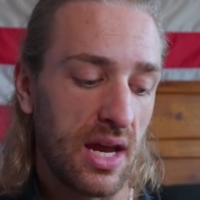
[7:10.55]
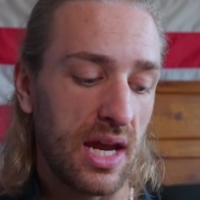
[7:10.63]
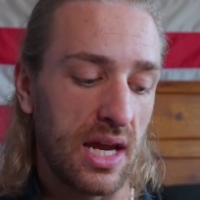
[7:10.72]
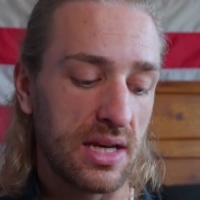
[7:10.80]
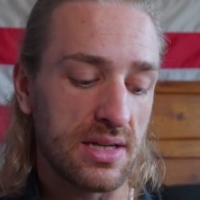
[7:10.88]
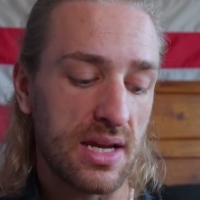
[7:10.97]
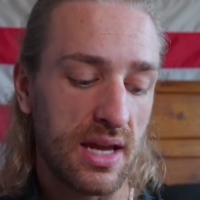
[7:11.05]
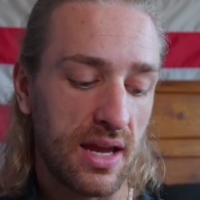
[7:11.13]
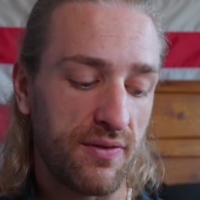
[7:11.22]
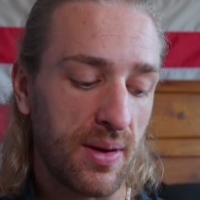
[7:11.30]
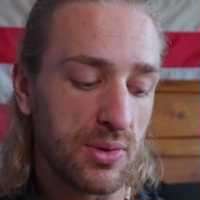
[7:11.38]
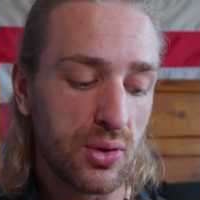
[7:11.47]
And
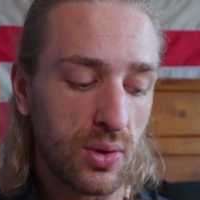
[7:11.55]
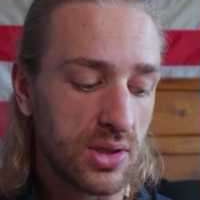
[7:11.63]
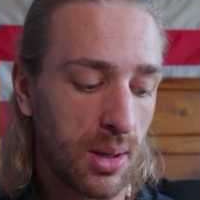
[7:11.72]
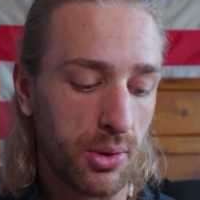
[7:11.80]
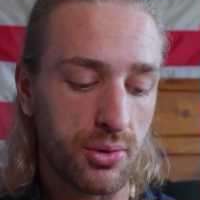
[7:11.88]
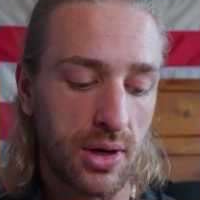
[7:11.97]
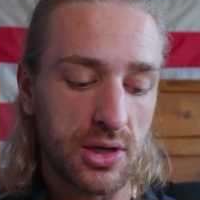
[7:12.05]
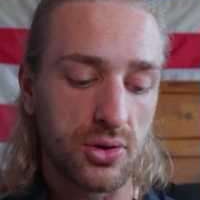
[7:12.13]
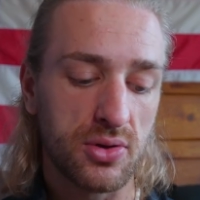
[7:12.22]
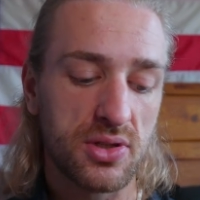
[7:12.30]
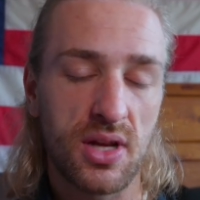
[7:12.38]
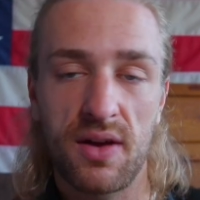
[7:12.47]
if I'm doing double
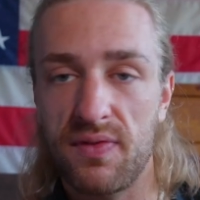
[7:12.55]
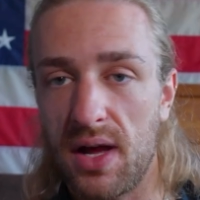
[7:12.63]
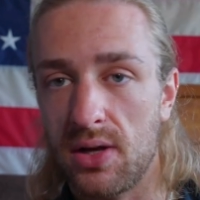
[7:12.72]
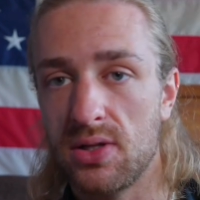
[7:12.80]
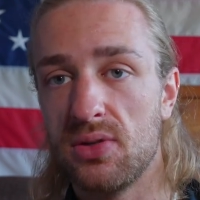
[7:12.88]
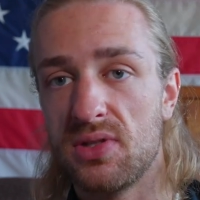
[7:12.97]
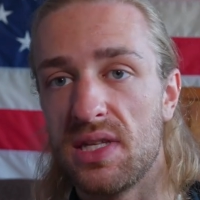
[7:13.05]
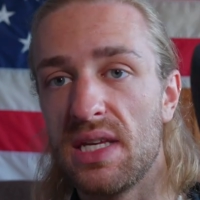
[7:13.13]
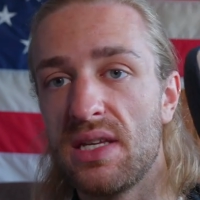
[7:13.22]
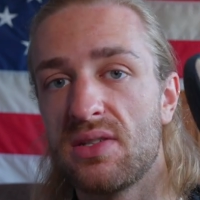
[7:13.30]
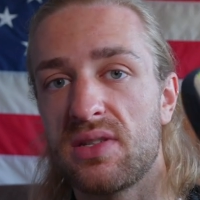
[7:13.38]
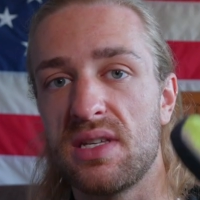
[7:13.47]
threshold stuff, I'll use
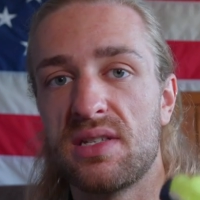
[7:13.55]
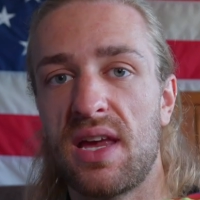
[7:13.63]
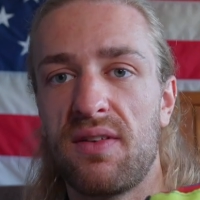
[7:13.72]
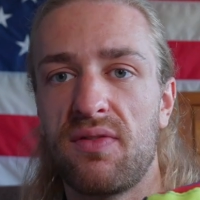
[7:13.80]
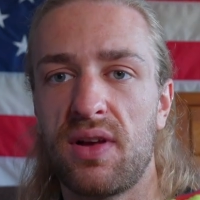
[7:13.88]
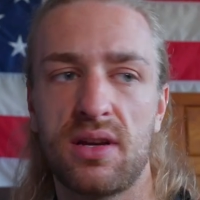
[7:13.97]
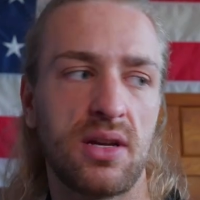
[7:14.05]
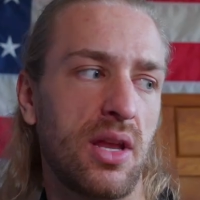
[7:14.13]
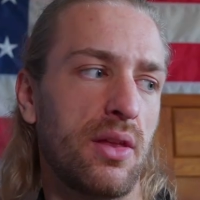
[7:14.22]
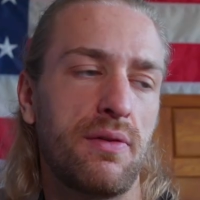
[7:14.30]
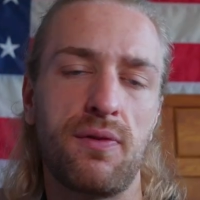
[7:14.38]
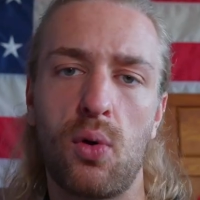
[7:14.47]
these. These have like
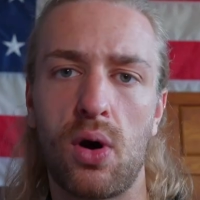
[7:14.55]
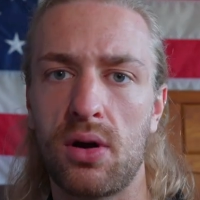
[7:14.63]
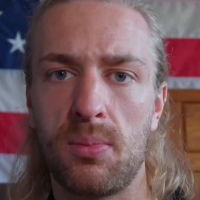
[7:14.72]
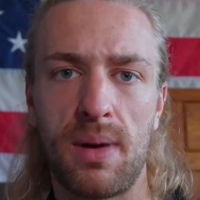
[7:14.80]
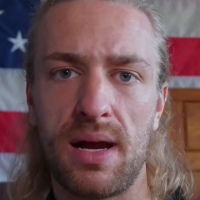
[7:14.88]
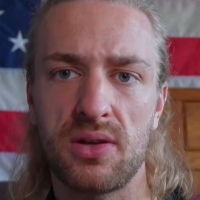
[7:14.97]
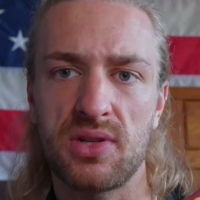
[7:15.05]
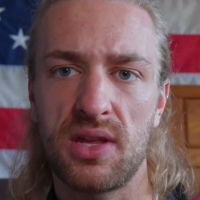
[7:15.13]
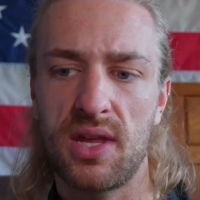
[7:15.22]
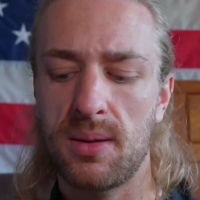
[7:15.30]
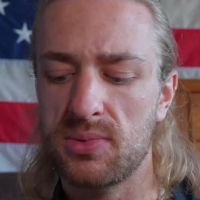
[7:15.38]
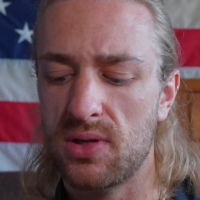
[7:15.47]
another 400 miles on
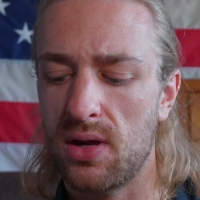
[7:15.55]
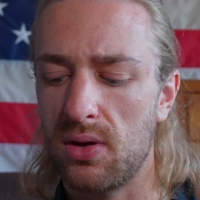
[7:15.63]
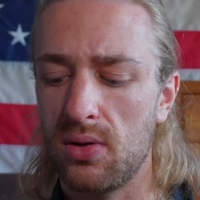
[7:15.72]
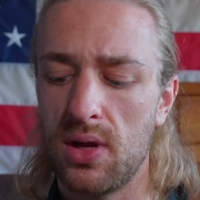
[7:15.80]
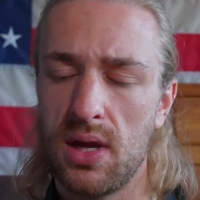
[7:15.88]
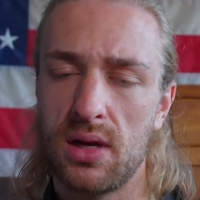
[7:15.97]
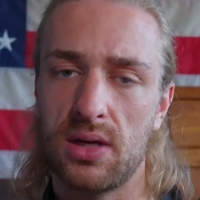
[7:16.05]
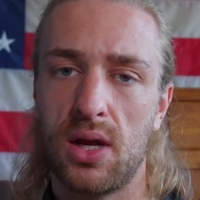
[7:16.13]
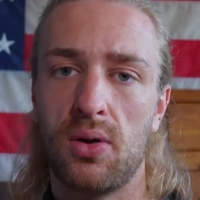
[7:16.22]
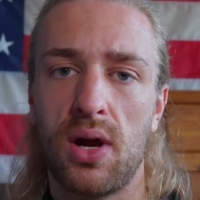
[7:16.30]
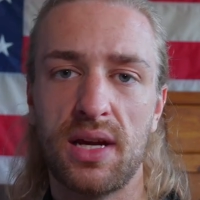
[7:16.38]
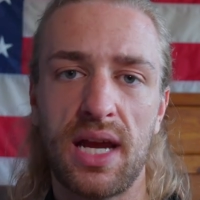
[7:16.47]
them. So, you
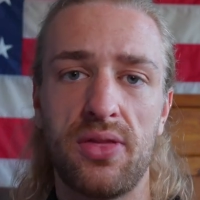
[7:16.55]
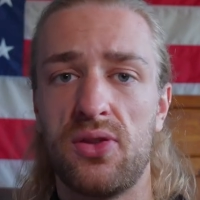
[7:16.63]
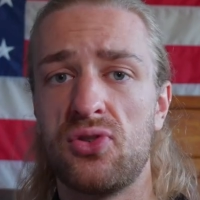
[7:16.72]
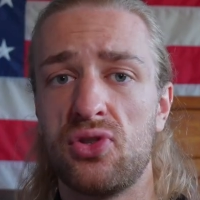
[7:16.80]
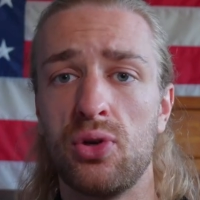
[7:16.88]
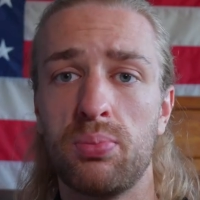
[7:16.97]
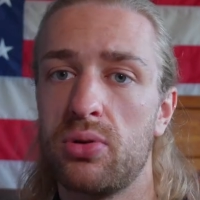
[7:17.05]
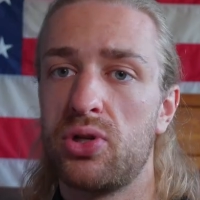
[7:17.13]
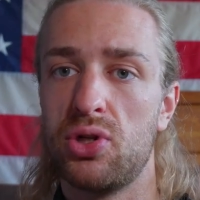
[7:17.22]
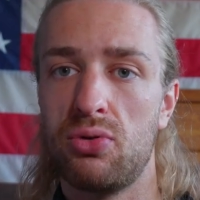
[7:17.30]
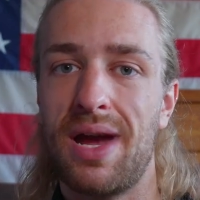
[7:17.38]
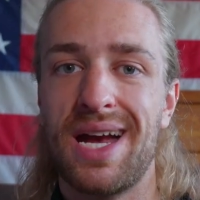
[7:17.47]
know, again, the super
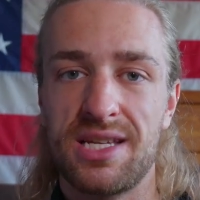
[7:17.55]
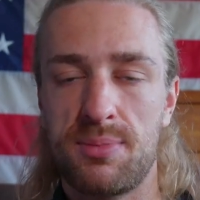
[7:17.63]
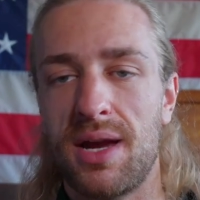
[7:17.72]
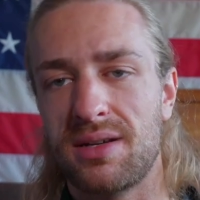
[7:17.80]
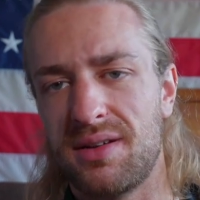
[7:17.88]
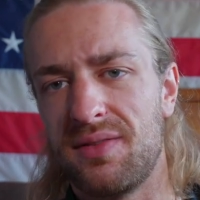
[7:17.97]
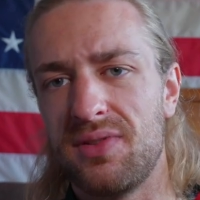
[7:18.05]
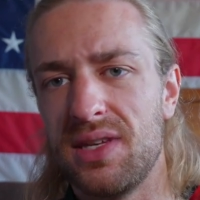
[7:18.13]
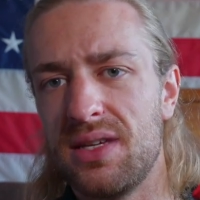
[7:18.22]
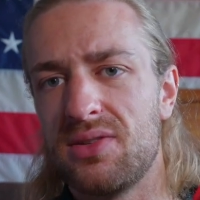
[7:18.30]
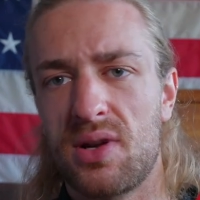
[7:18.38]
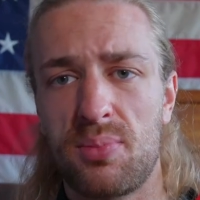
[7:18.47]
shoe aspect of
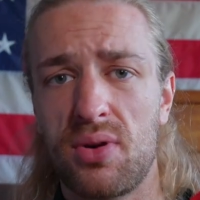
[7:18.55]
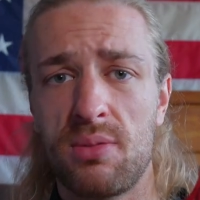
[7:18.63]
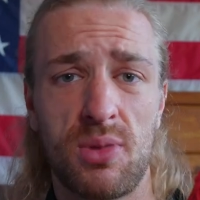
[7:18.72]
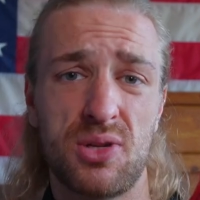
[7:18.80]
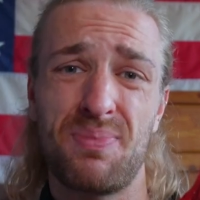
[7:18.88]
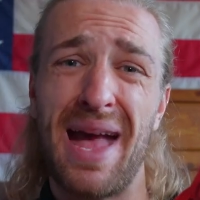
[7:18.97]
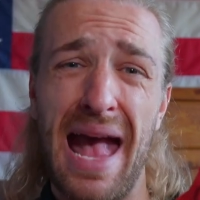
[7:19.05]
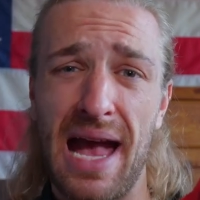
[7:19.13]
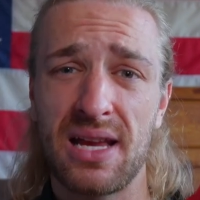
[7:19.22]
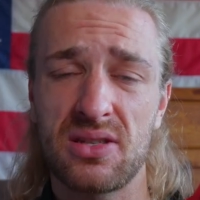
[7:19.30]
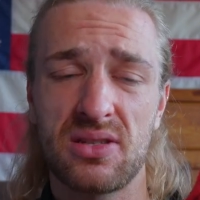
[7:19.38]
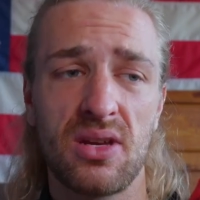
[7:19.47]
these are pretty much
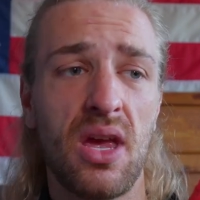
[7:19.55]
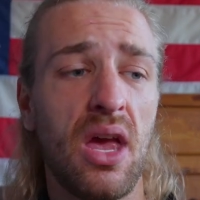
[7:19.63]
past.